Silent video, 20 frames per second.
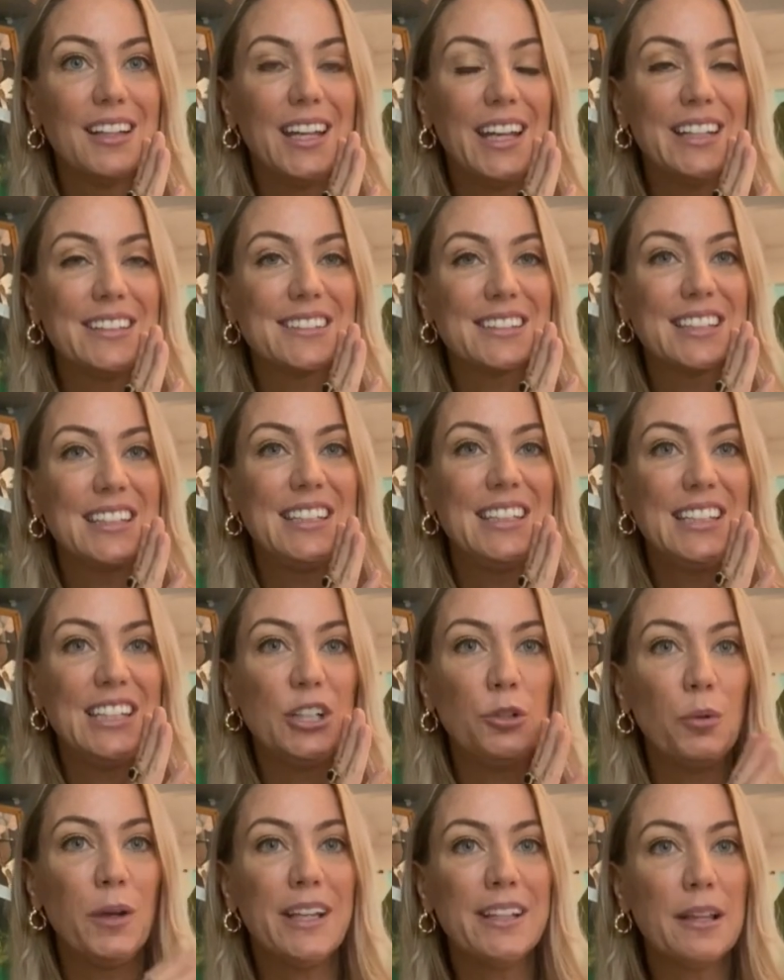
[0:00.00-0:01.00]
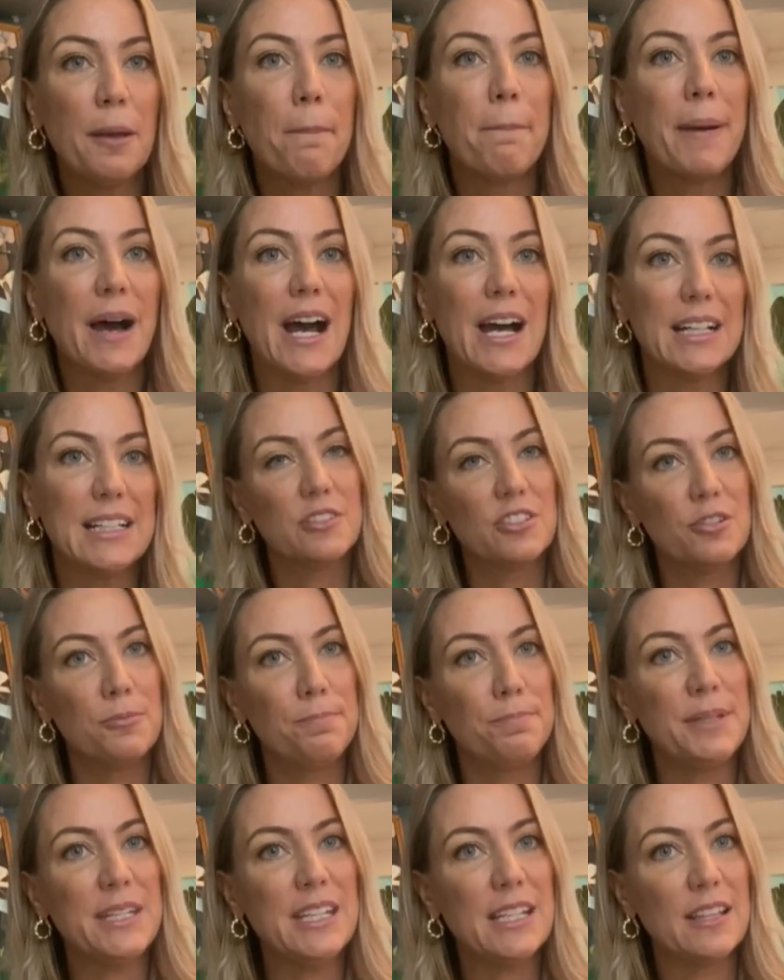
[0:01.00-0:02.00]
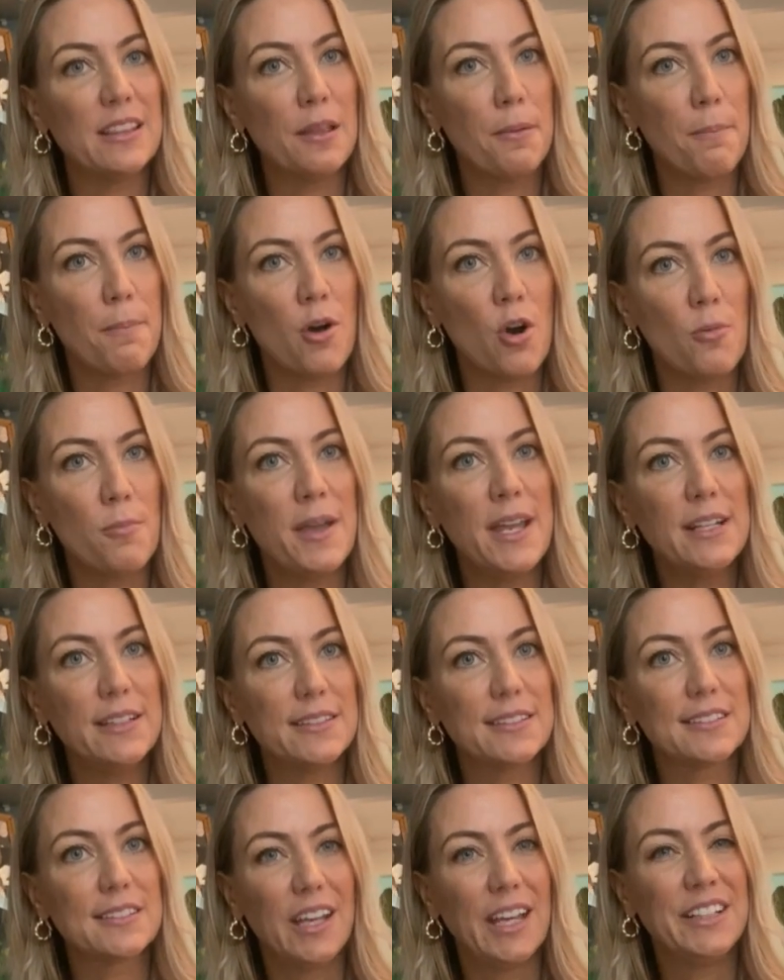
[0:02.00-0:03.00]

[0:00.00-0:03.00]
It's cueing the body to be in the moment